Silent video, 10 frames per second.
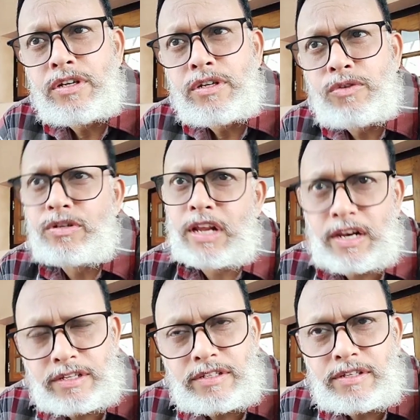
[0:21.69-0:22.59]
to tell
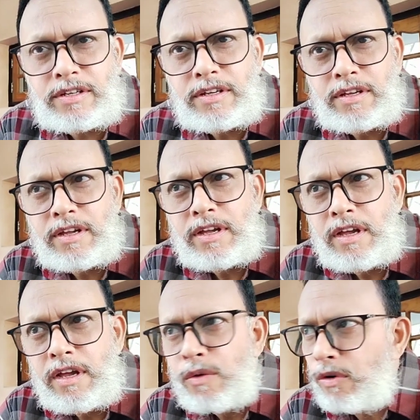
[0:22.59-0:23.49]
us.
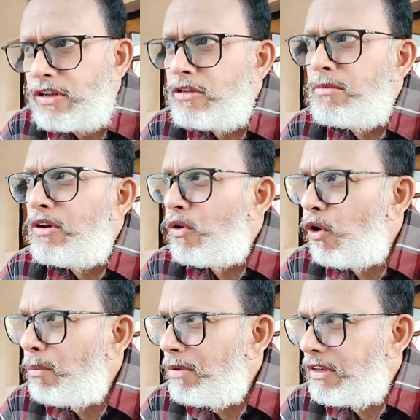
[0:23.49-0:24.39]
What is the meaning of
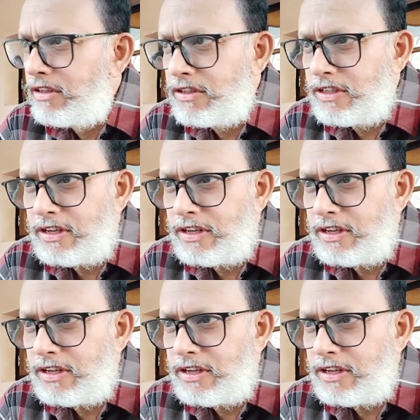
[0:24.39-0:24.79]
competency?